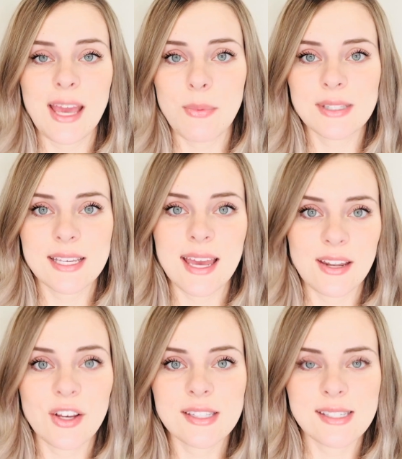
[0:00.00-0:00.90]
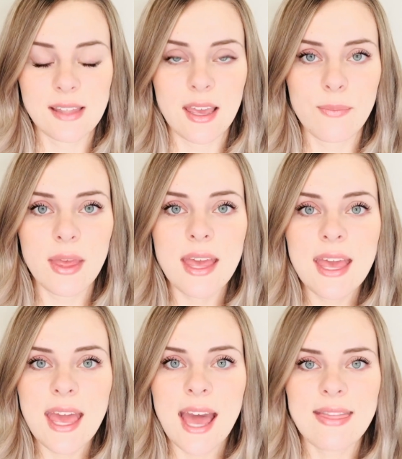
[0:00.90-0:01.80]
able to get a good sleep.
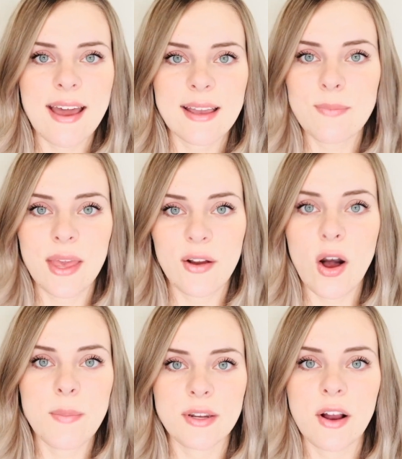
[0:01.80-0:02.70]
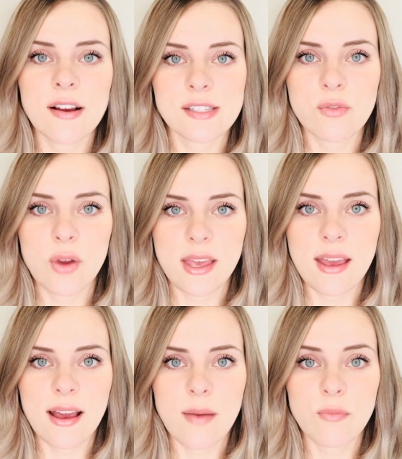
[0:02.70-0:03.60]
And that can be a common cause of
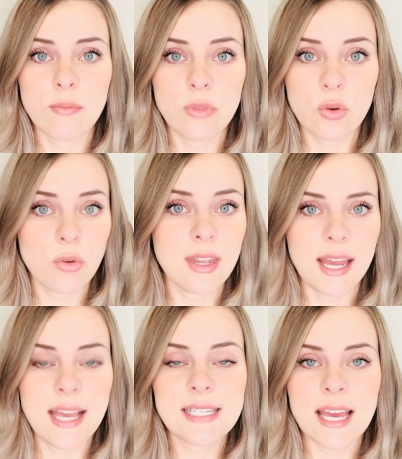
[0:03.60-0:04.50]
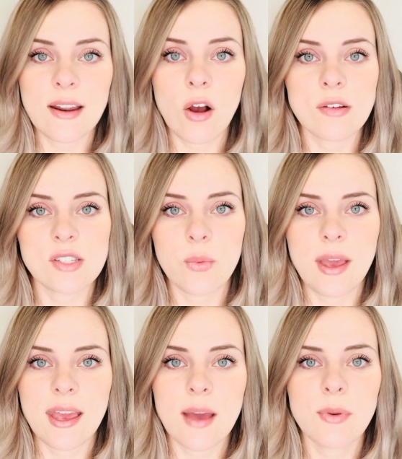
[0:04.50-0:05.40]
waking up through the night and also
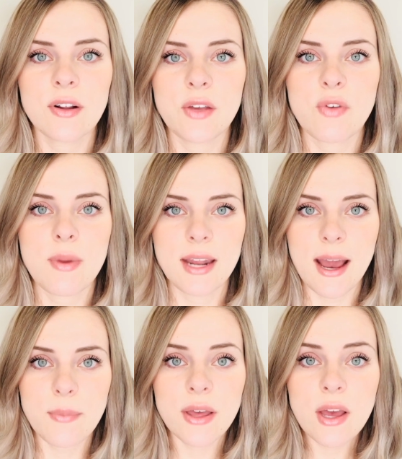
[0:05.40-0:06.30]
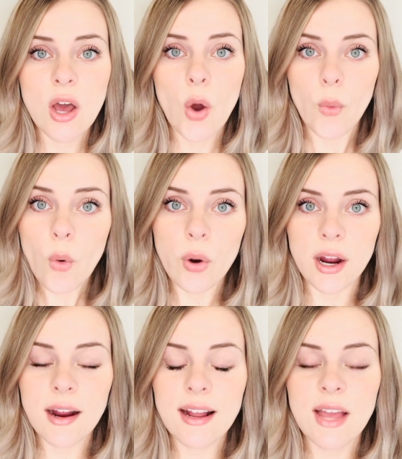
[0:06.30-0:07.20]
waking up early from a nap.
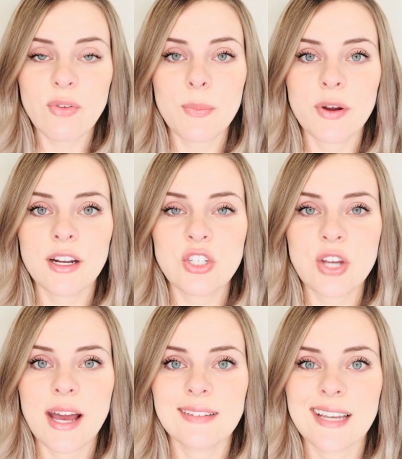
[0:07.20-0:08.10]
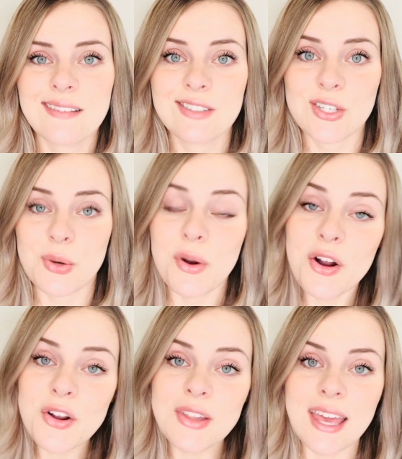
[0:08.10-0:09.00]
Or if we put our child down too
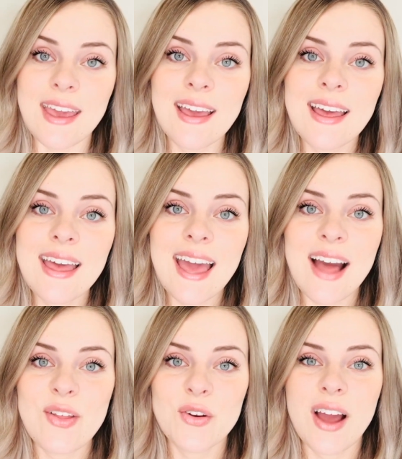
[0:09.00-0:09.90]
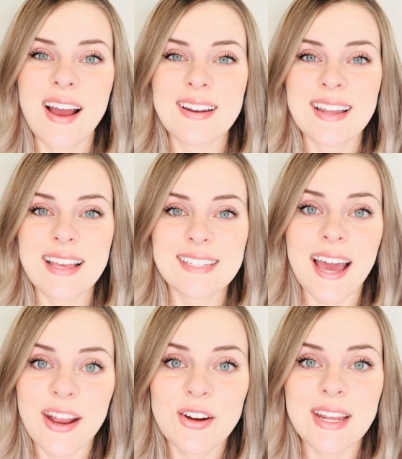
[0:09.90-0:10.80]
early and they're not
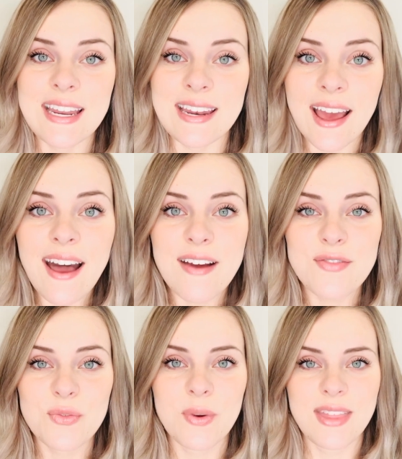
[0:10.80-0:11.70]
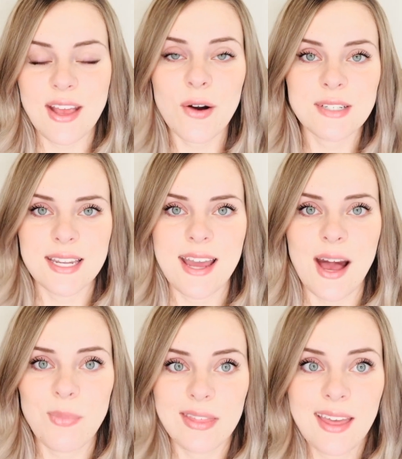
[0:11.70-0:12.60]
tired enough when they go to
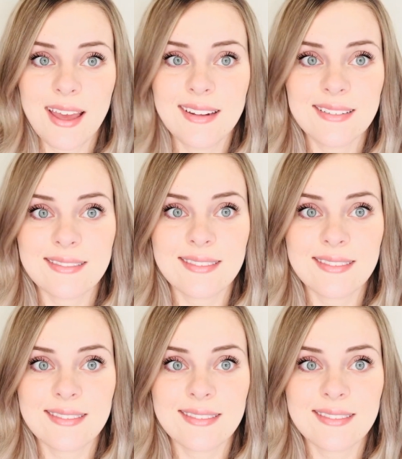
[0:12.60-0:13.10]
nap, then